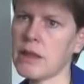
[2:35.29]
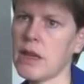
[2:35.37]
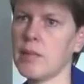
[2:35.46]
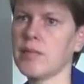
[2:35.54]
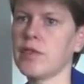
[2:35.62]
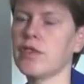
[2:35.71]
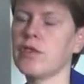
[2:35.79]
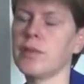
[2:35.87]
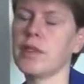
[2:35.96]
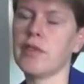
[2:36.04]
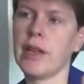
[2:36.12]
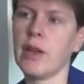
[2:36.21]
comes from
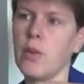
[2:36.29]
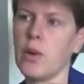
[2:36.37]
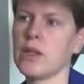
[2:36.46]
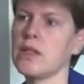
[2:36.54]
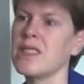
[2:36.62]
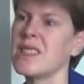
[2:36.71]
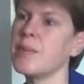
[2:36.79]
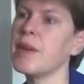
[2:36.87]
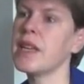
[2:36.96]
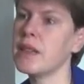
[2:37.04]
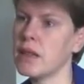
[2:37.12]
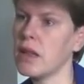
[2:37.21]
the Greek word to
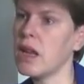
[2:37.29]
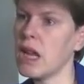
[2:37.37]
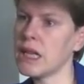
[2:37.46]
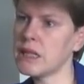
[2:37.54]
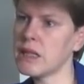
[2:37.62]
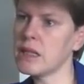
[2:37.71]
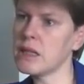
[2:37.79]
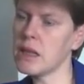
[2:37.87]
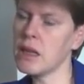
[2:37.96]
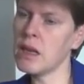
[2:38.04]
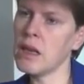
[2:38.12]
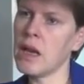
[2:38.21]
split, lysis.
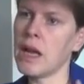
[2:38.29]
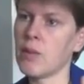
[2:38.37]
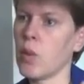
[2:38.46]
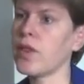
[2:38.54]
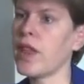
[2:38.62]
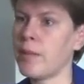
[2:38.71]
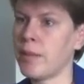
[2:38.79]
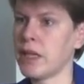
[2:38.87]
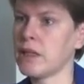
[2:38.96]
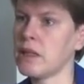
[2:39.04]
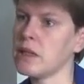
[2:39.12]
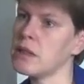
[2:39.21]
And what that
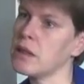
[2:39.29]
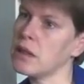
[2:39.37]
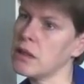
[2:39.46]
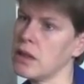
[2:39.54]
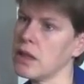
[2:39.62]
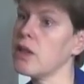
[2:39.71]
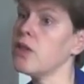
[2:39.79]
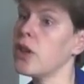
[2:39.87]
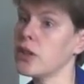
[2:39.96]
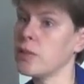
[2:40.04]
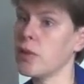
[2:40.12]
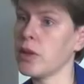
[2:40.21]
means is that the
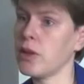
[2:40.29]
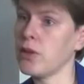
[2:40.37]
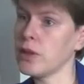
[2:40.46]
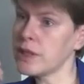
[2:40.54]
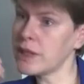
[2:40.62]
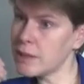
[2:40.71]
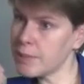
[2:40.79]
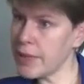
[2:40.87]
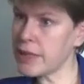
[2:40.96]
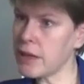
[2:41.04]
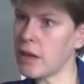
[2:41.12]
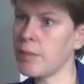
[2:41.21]
glucose molecule is
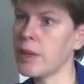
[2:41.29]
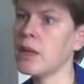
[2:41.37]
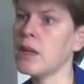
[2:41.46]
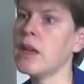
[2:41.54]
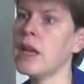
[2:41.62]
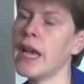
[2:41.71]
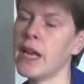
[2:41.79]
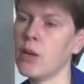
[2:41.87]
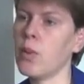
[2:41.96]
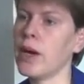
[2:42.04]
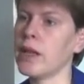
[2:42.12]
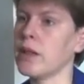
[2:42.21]
split up in a
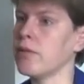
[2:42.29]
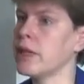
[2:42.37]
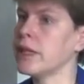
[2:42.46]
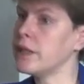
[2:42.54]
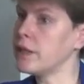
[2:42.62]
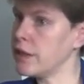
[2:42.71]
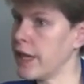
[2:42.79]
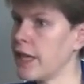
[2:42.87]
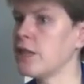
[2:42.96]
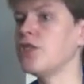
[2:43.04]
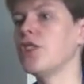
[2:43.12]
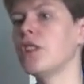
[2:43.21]
way that releases the
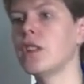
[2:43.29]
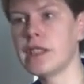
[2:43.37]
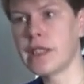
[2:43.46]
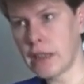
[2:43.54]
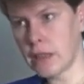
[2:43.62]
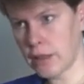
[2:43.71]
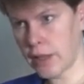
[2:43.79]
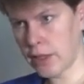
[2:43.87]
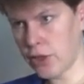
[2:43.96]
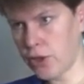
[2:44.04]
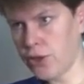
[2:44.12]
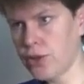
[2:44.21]
energy that the cell can then
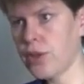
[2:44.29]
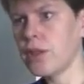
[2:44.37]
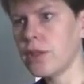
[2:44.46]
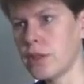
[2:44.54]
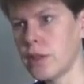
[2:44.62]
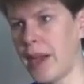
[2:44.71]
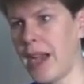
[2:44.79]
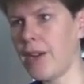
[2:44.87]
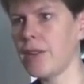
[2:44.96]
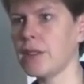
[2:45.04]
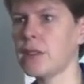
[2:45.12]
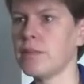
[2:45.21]
use to
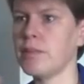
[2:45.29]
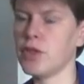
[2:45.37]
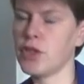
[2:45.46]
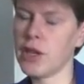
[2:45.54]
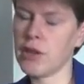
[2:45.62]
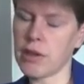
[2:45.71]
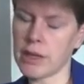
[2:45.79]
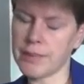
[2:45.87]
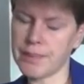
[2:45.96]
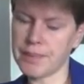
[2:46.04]
power its machinery.